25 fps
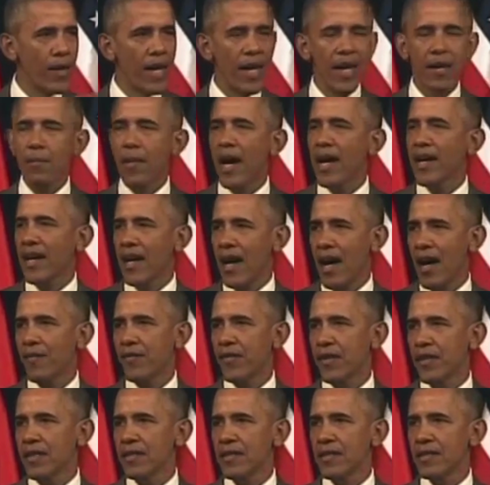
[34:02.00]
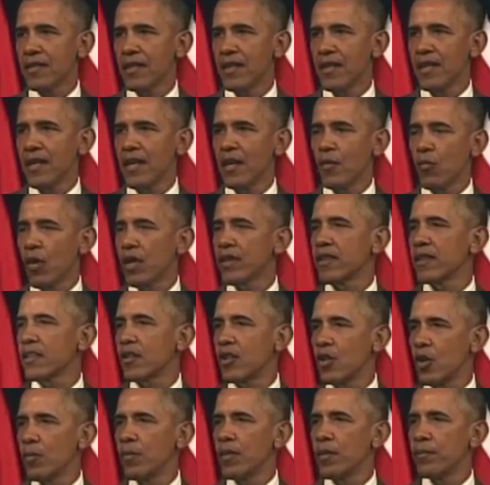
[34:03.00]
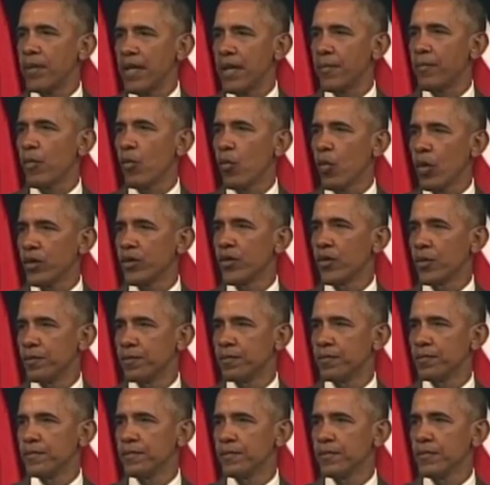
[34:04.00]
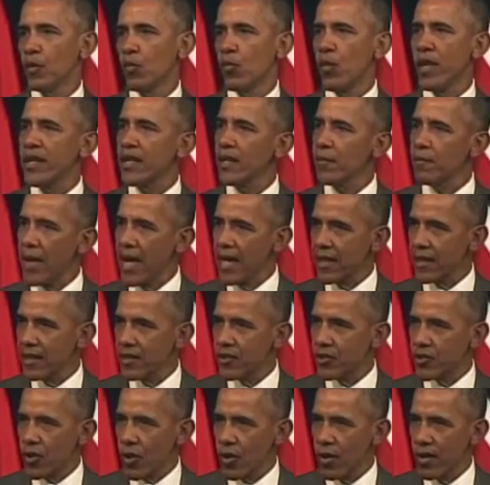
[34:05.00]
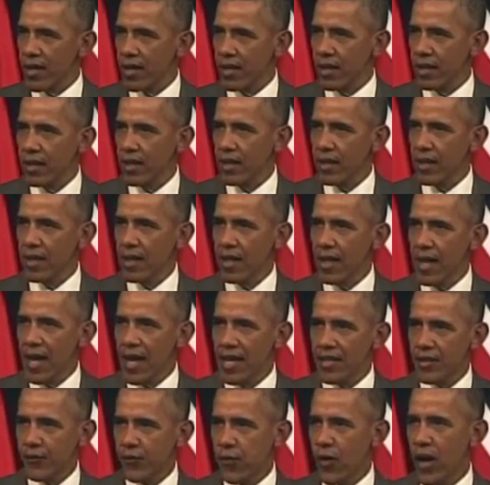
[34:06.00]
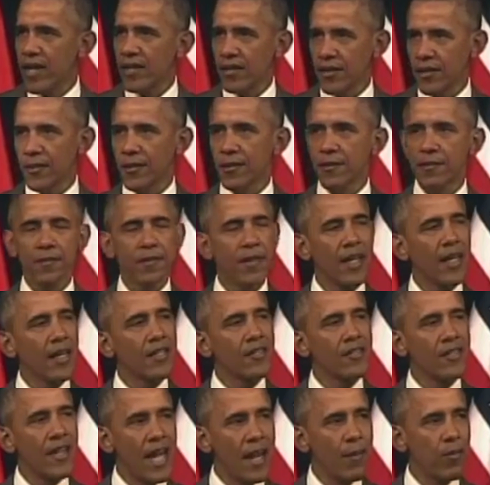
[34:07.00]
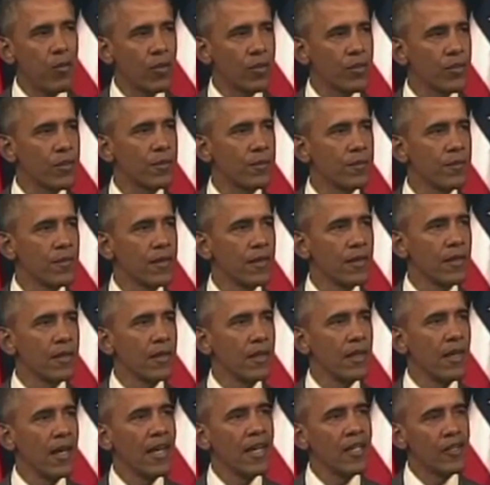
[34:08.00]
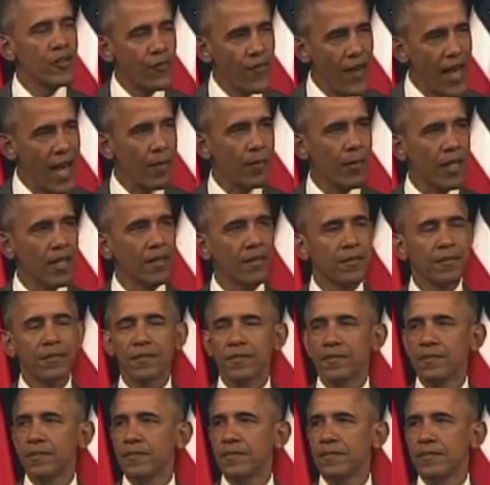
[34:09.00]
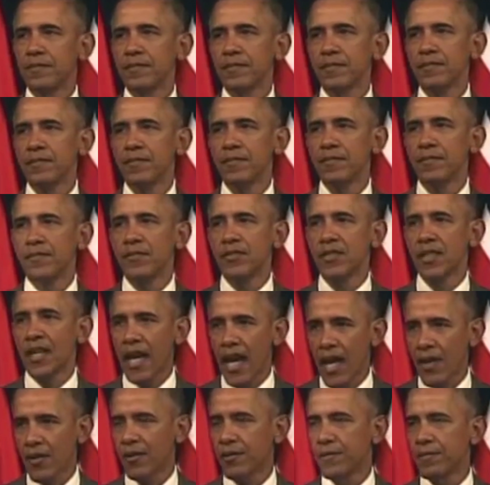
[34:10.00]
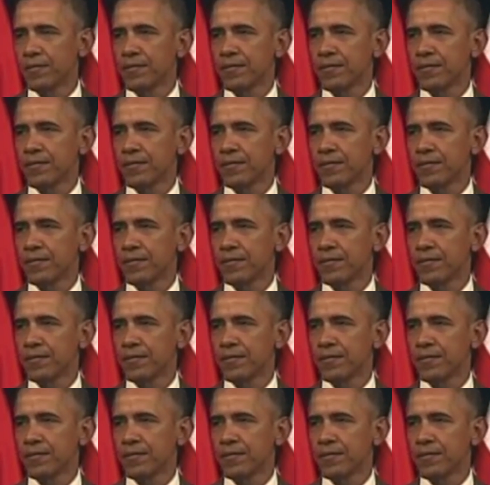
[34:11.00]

and my confidence in what the Cuban people will do. We can make this journey as friends and as neighbors and as family, together.